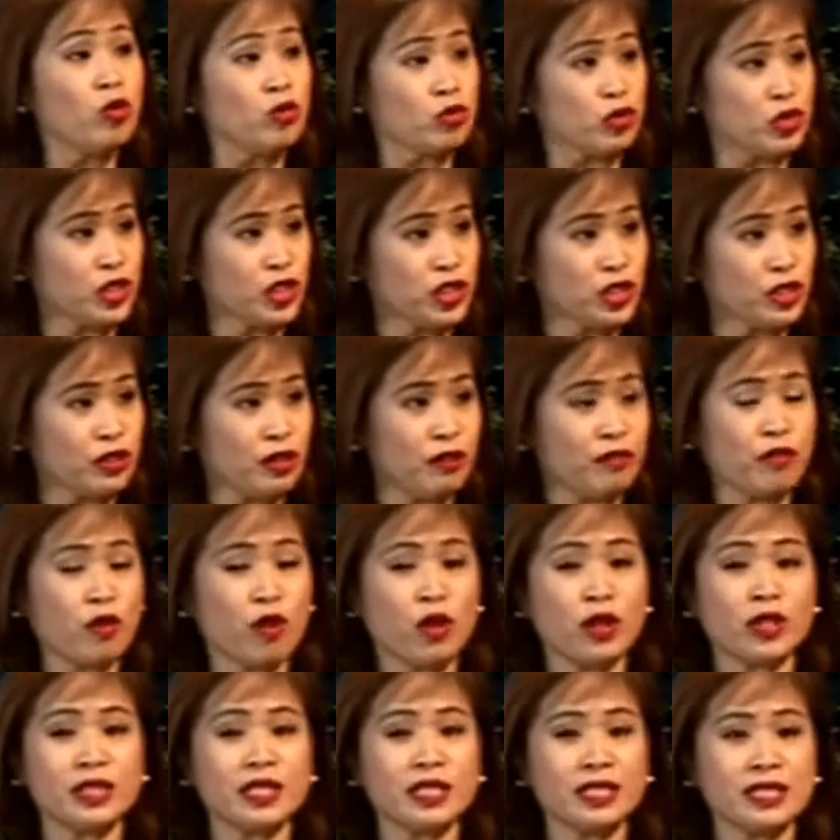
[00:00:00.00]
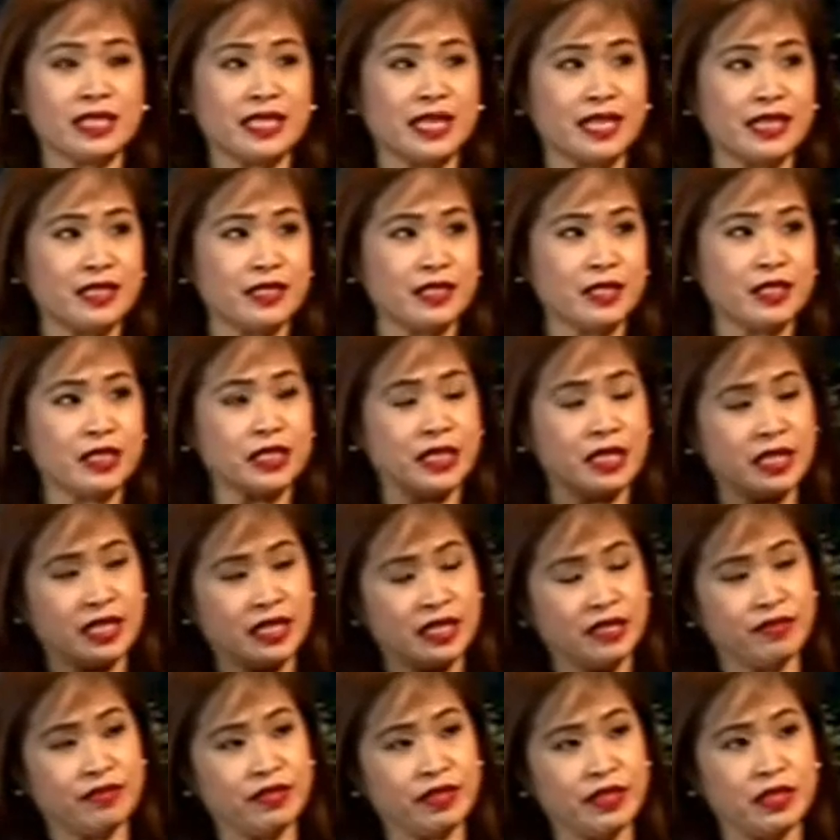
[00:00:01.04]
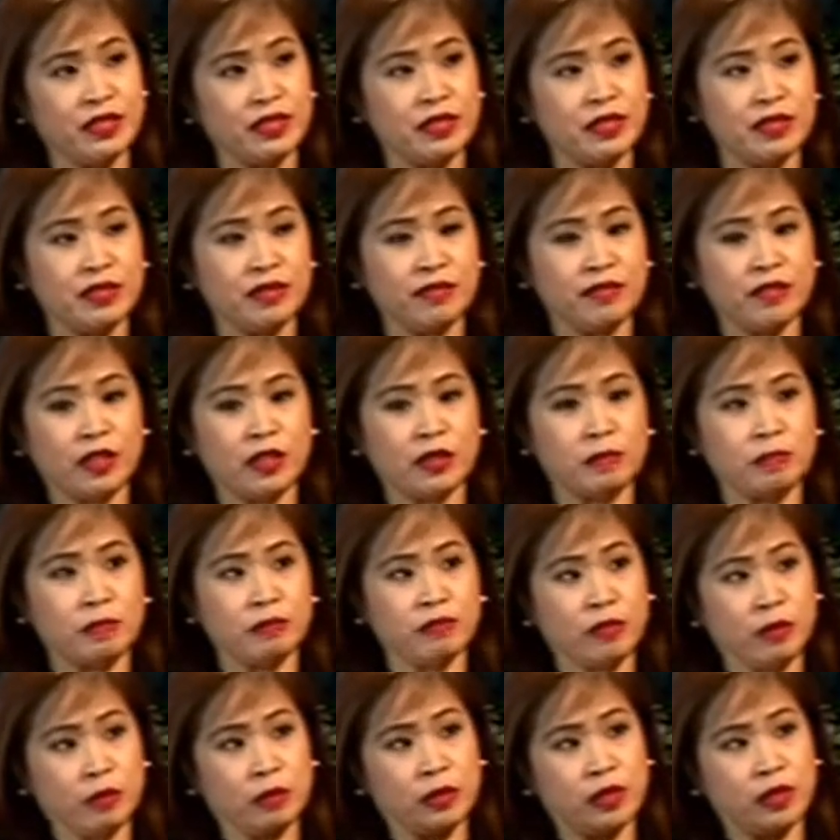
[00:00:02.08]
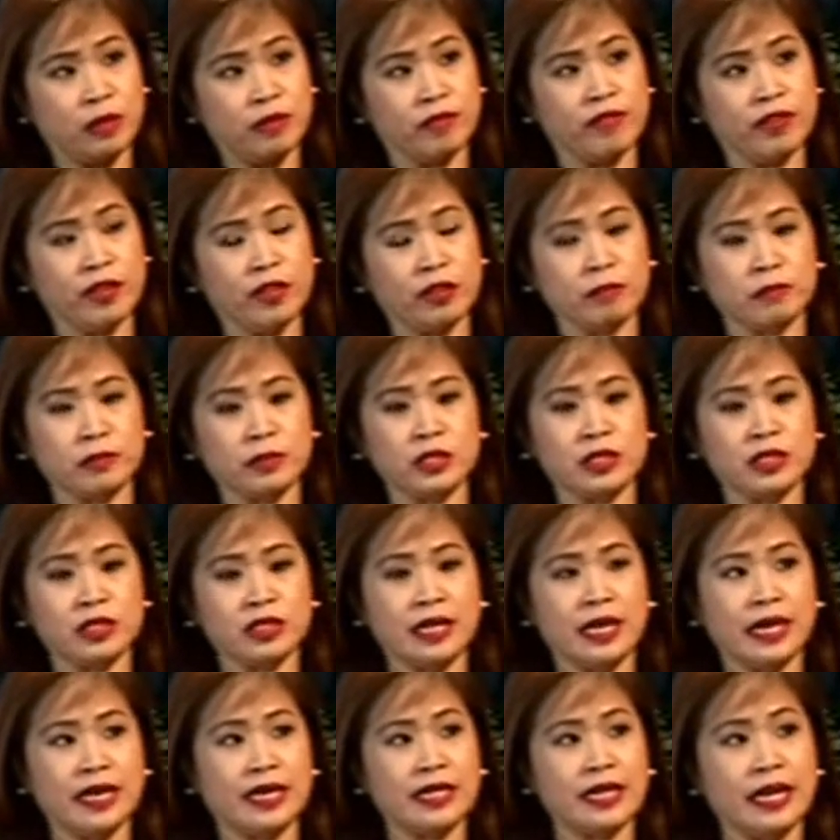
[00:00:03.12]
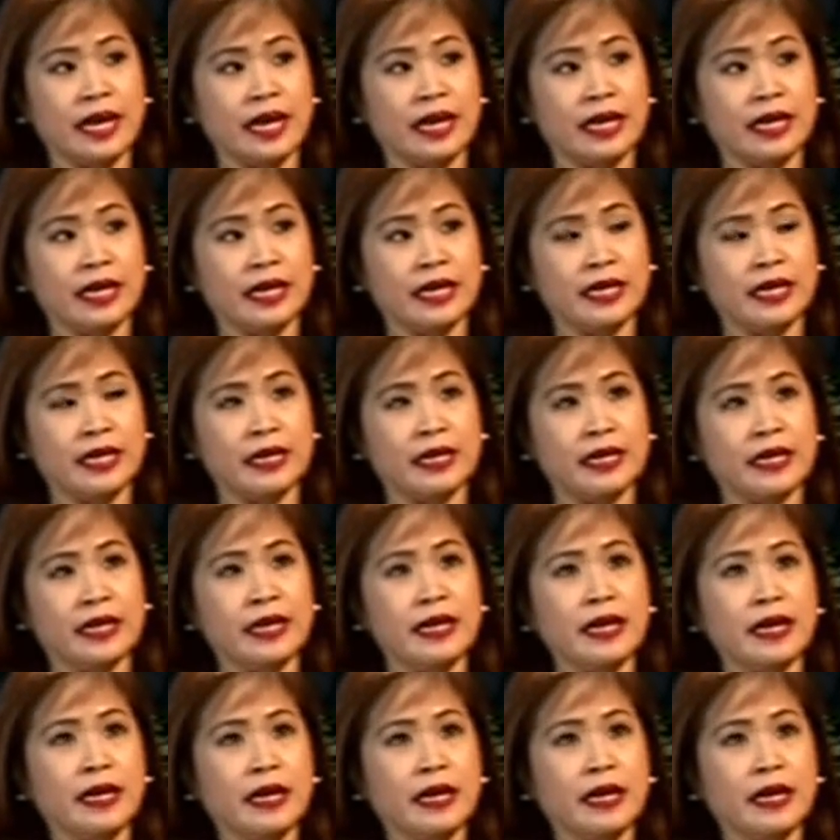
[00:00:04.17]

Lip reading: coach of all the sellers, and even from the developer side. I